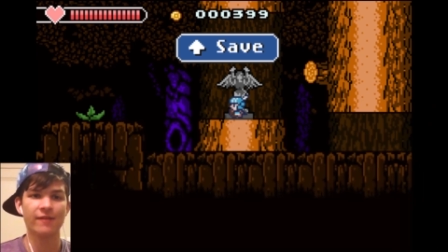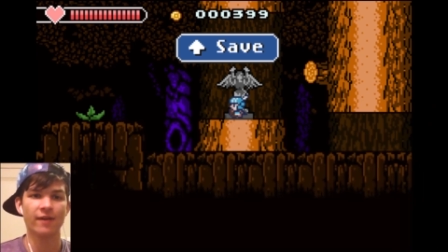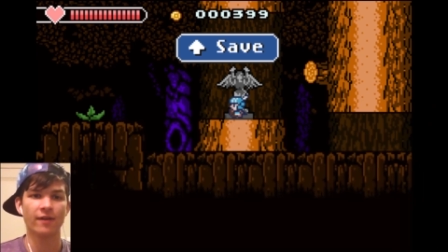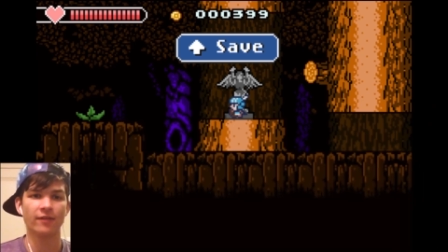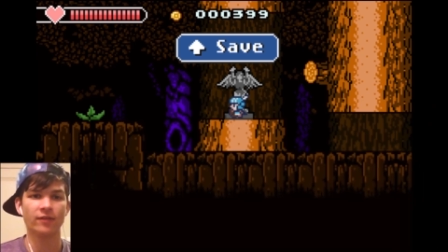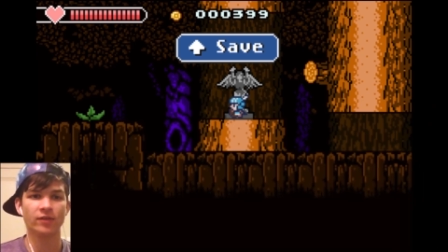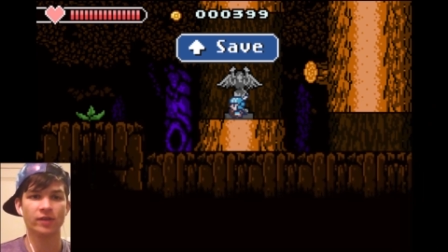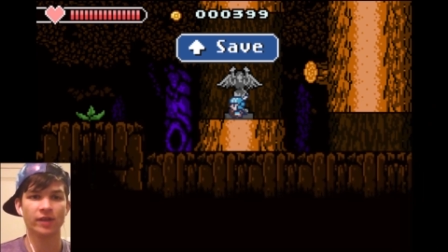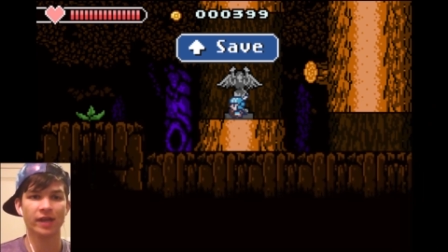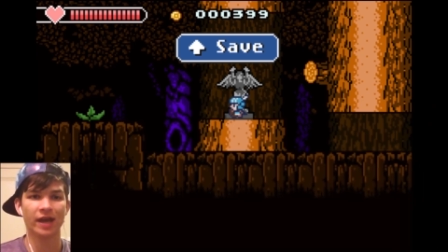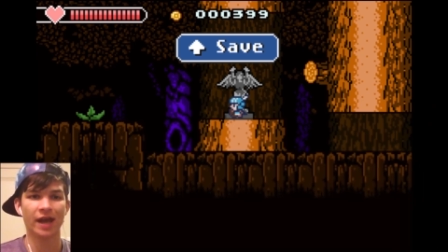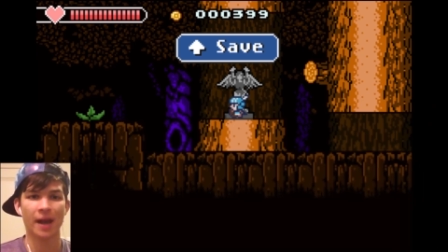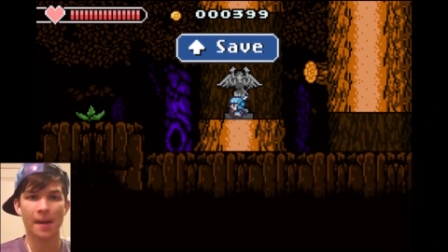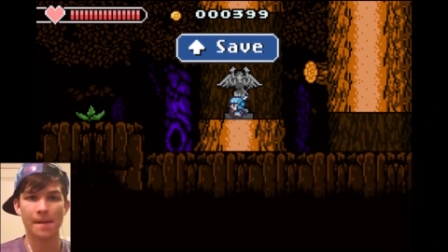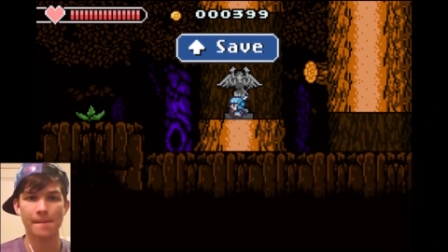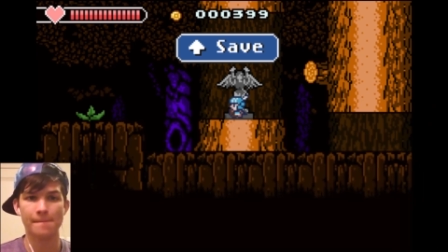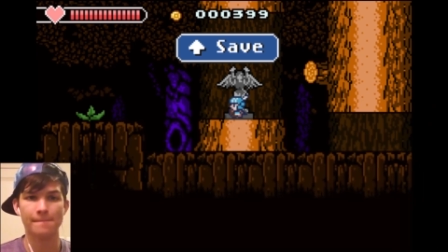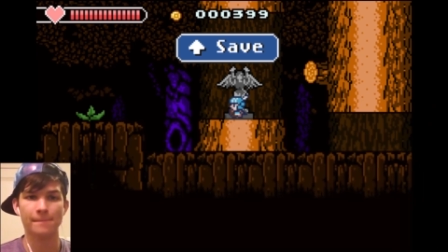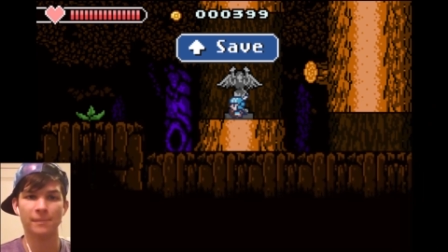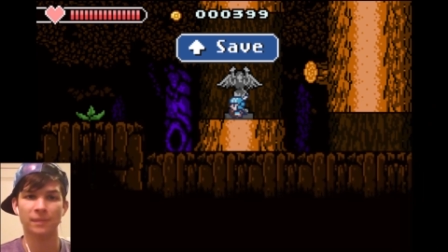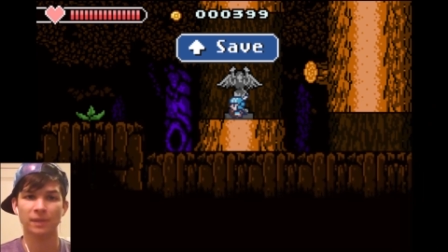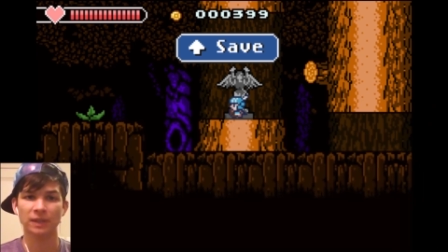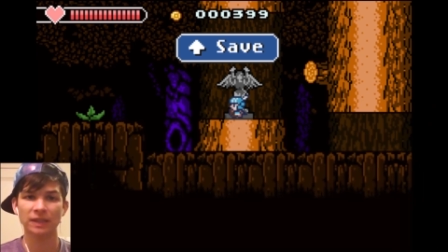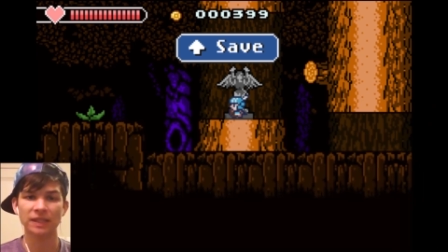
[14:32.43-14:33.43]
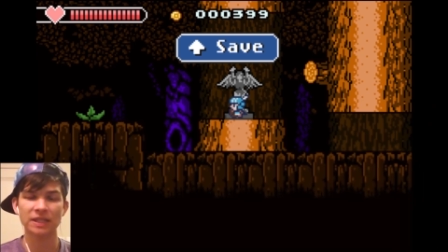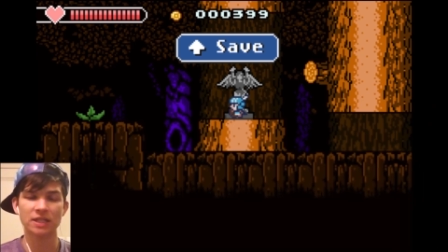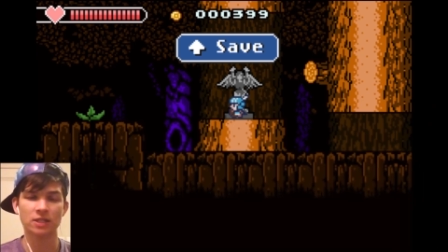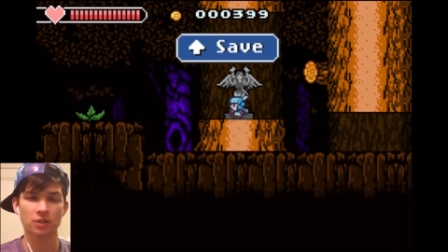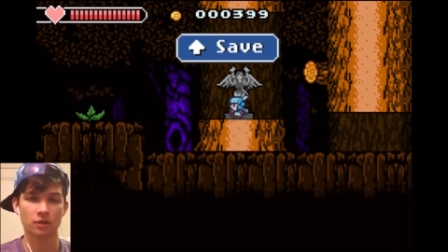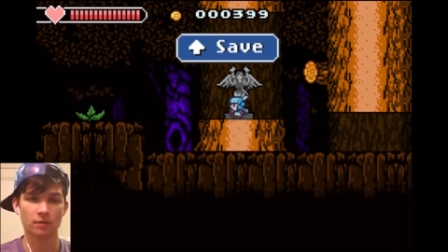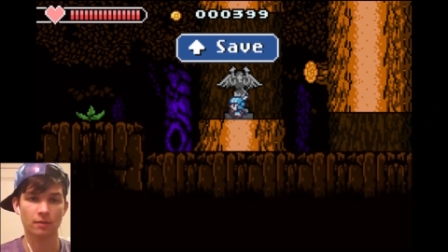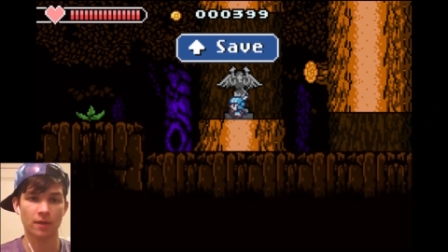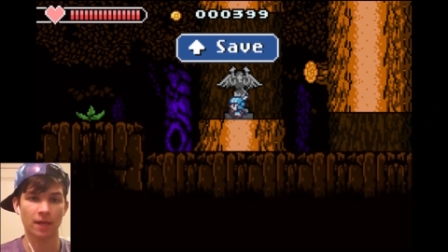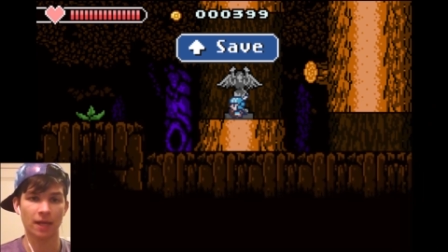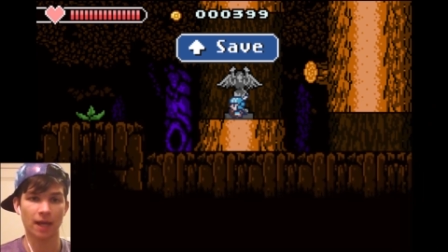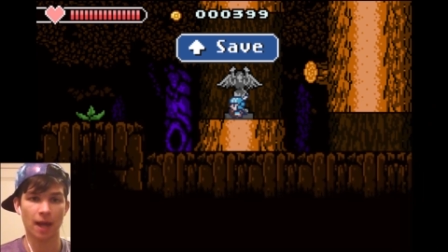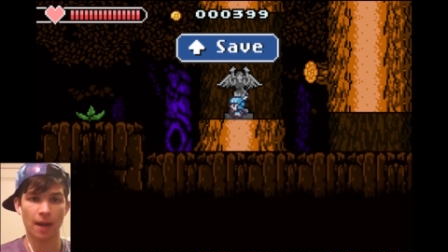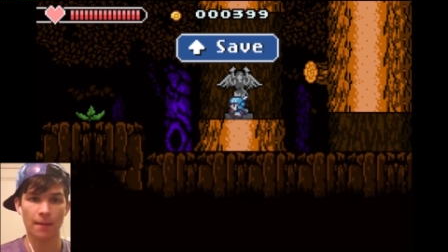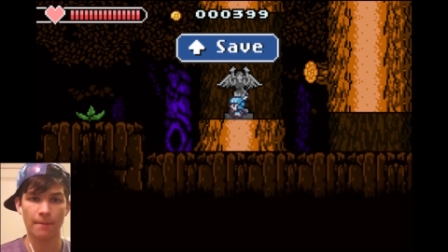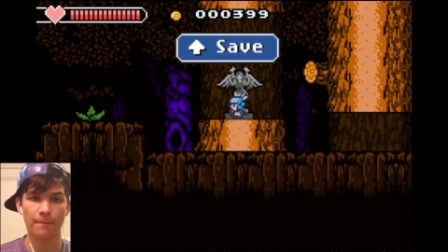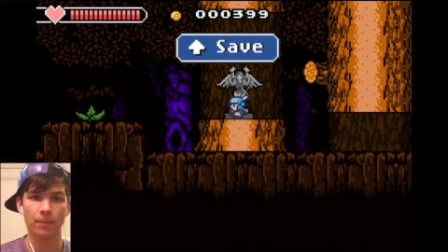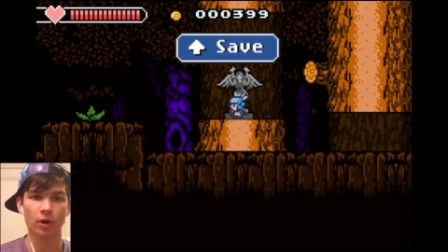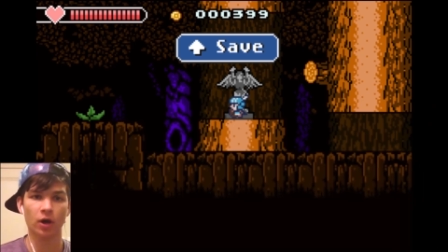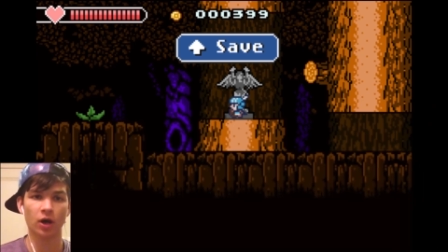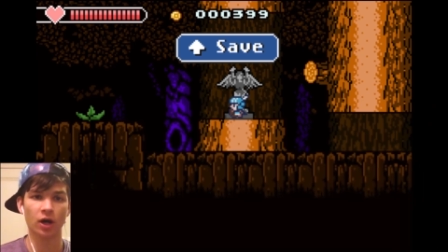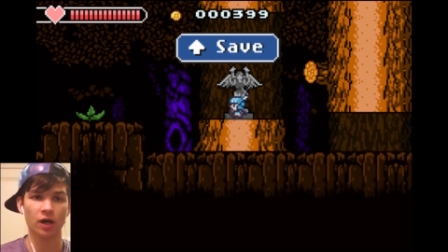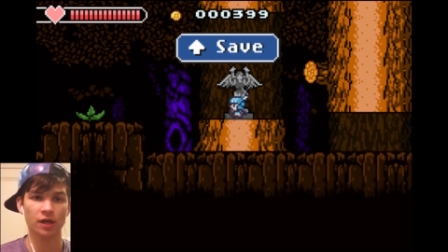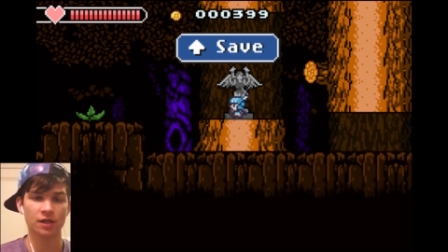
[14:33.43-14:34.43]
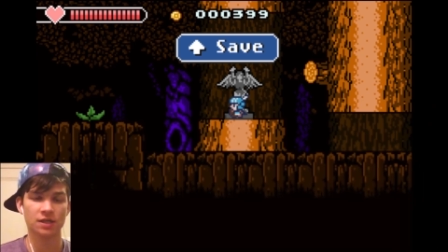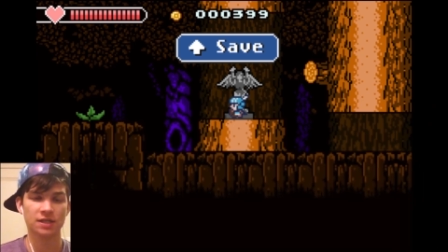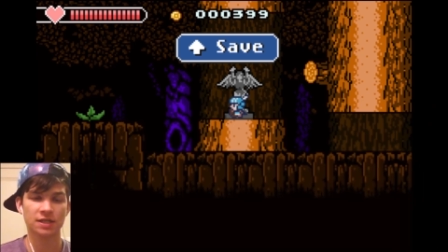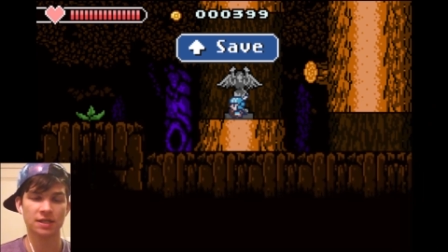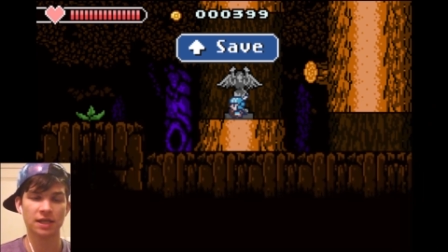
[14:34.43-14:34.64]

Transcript: after that lizard man boss.